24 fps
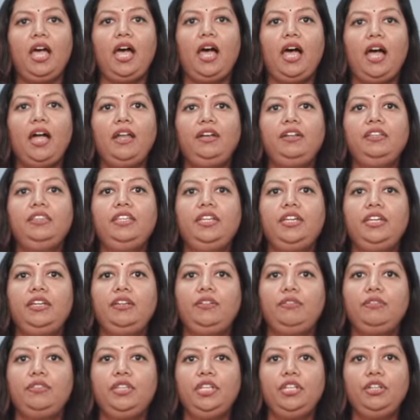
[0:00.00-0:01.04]
and
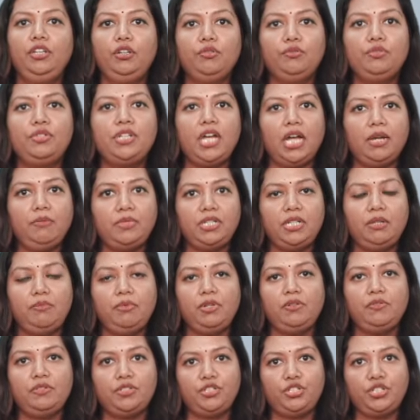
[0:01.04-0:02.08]
the new
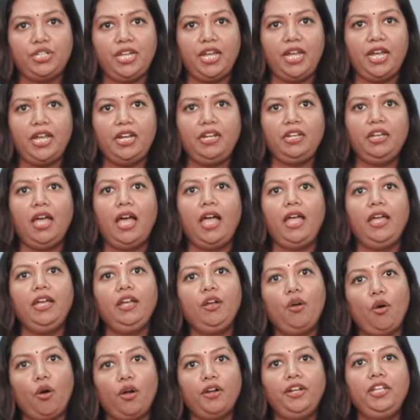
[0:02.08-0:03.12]
timetable was shared
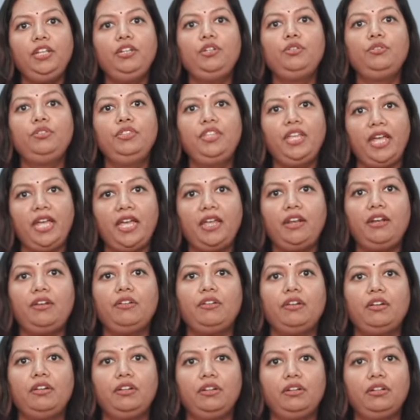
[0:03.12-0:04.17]
according to their
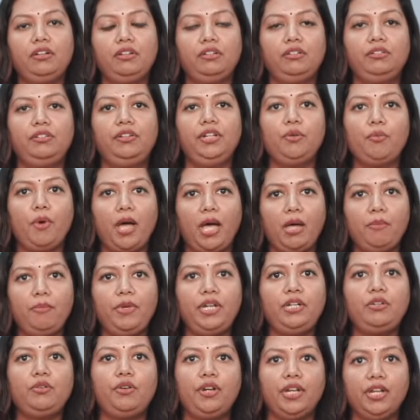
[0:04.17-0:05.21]

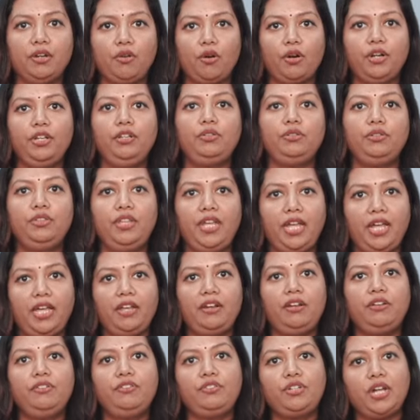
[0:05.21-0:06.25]
requirement or according to
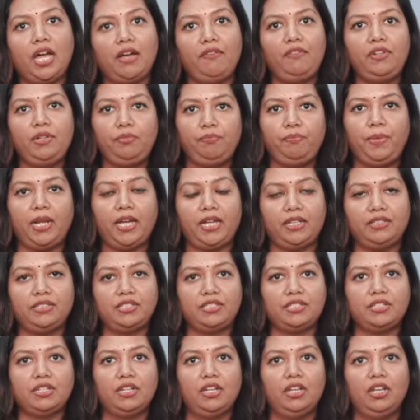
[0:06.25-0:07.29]
their travel
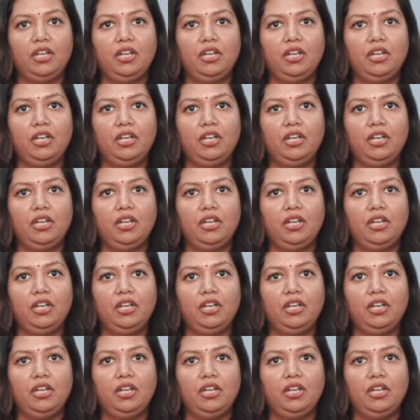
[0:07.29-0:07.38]
plans.